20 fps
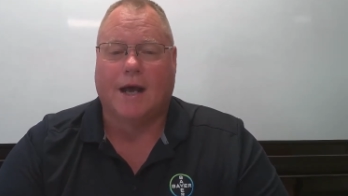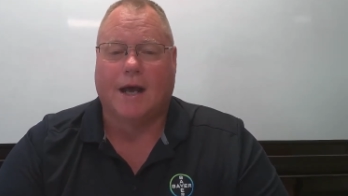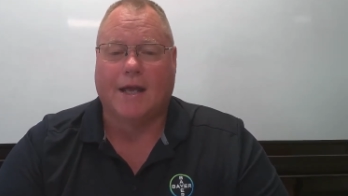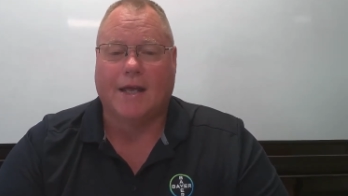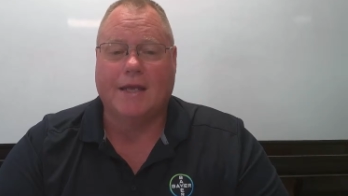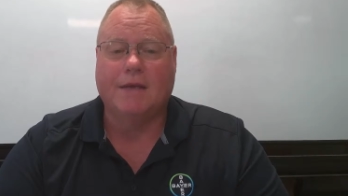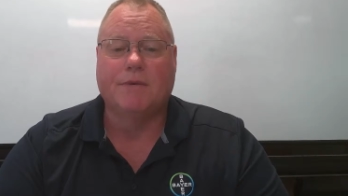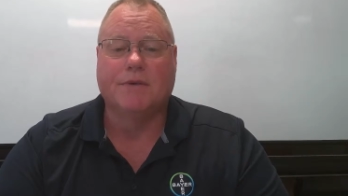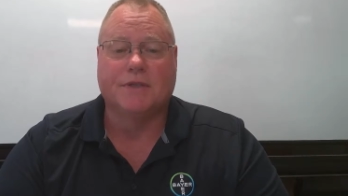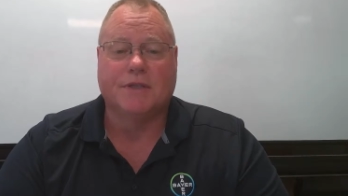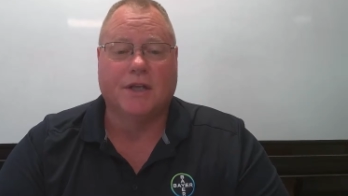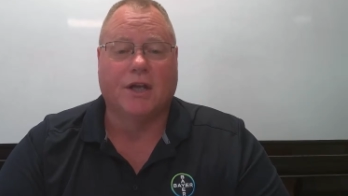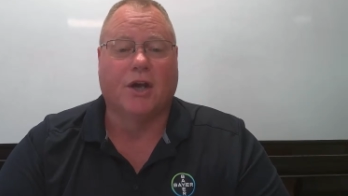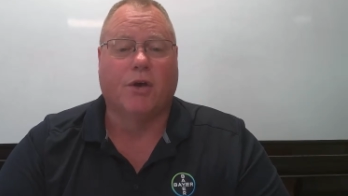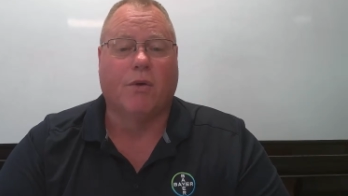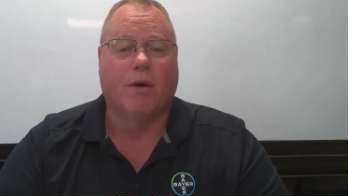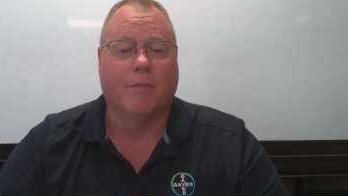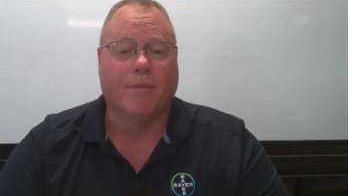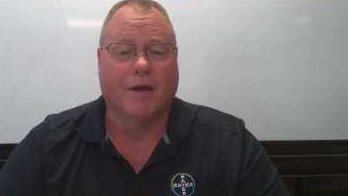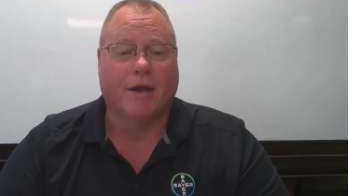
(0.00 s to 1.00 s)
He was the
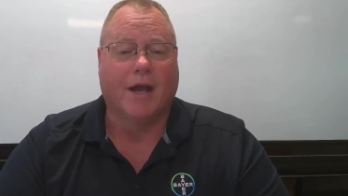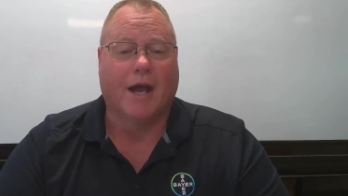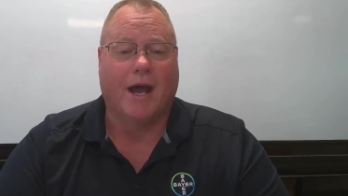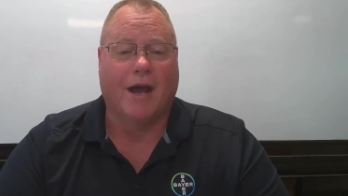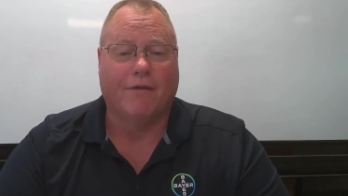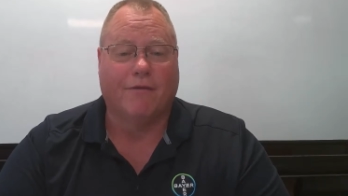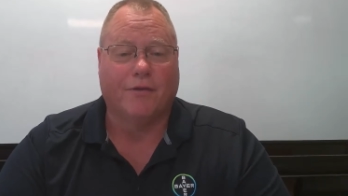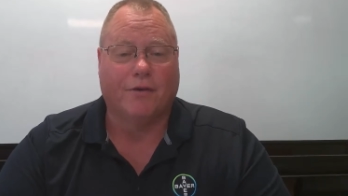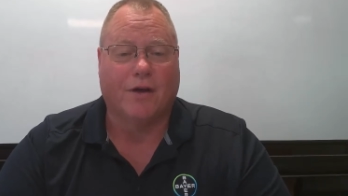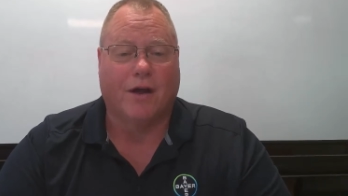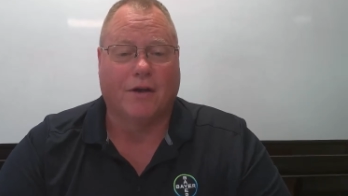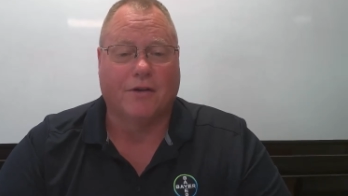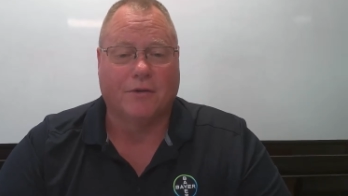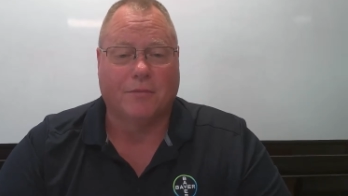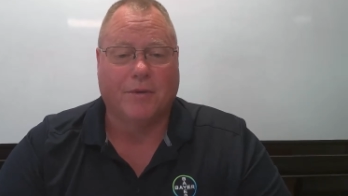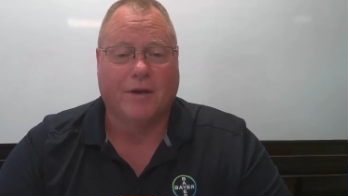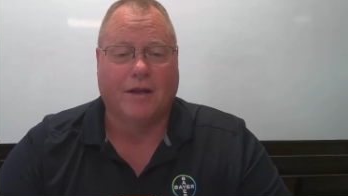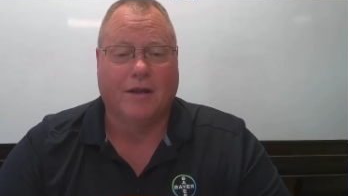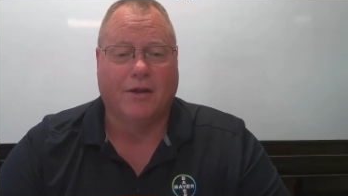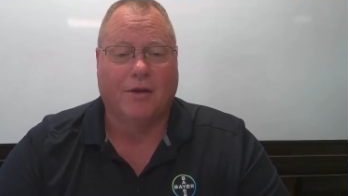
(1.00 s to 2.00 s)
equipment guy for Dr.
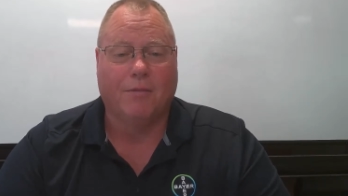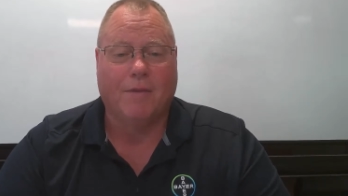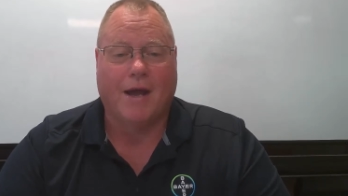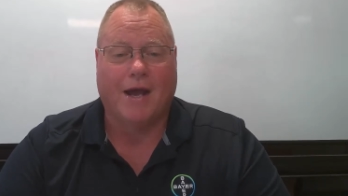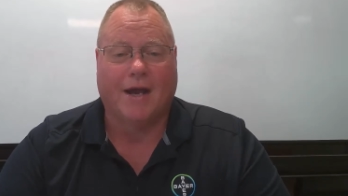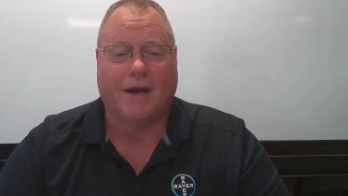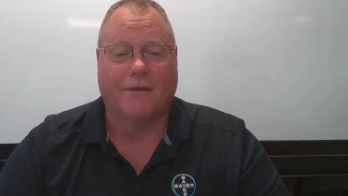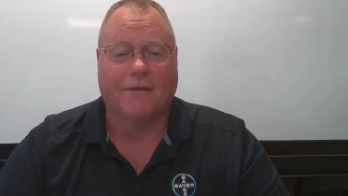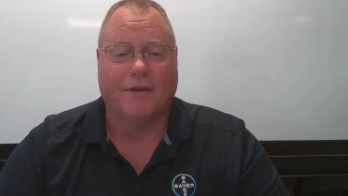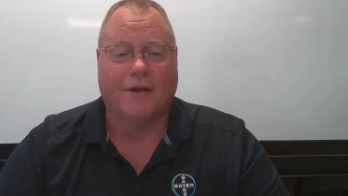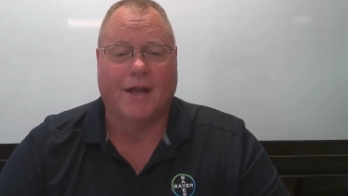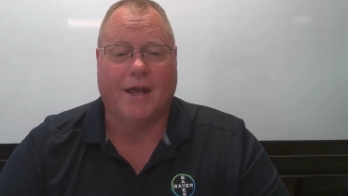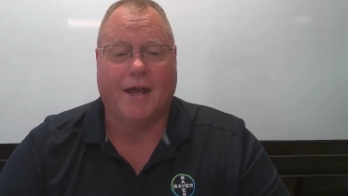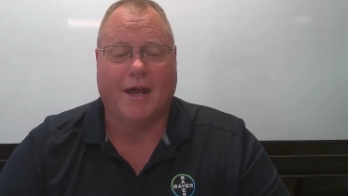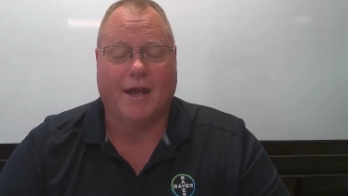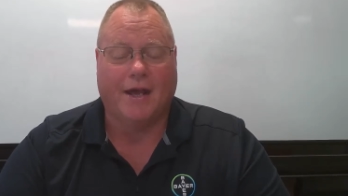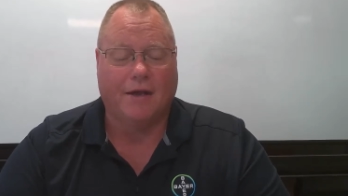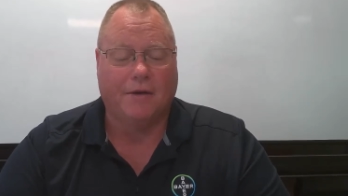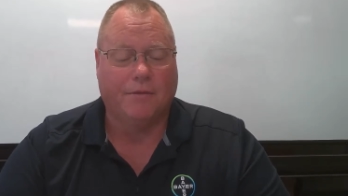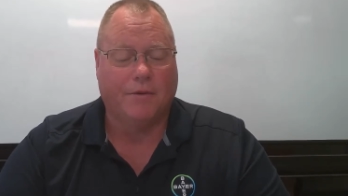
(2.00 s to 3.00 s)
Belo back in the
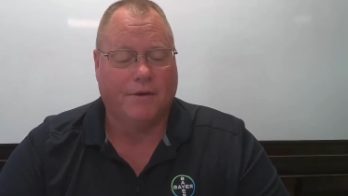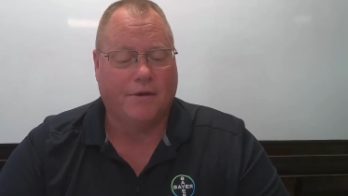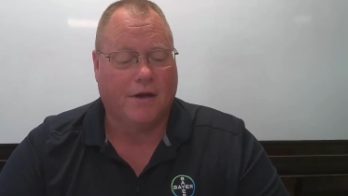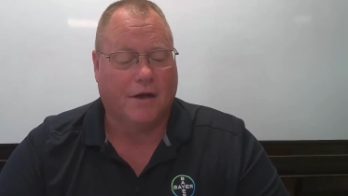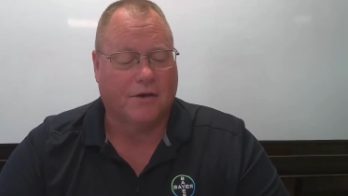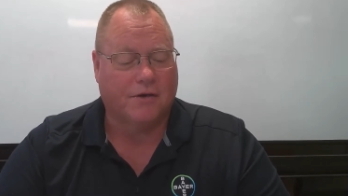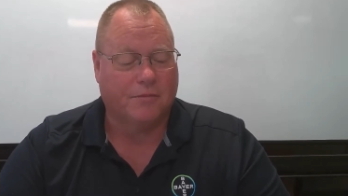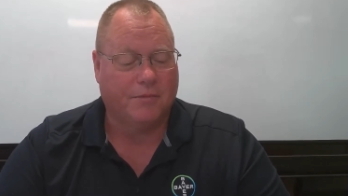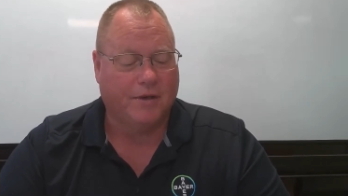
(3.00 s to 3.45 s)
day, and when Dr.